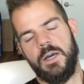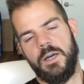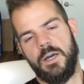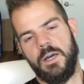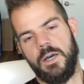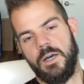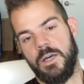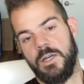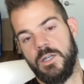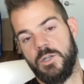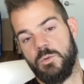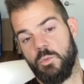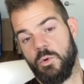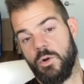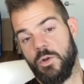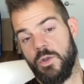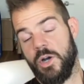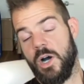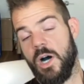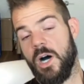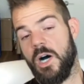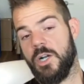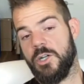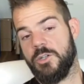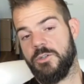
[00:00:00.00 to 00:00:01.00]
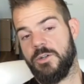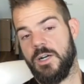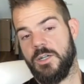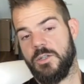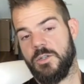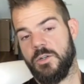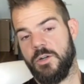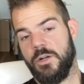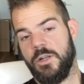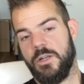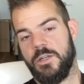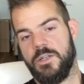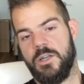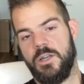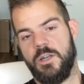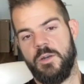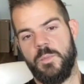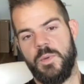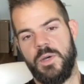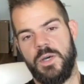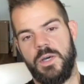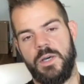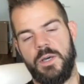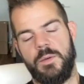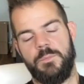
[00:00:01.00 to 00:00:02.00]
mm-hmm. is where the on-track earnings need to
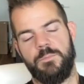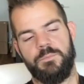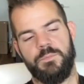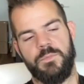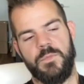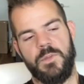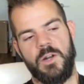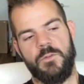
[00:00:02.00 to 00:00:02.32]
be.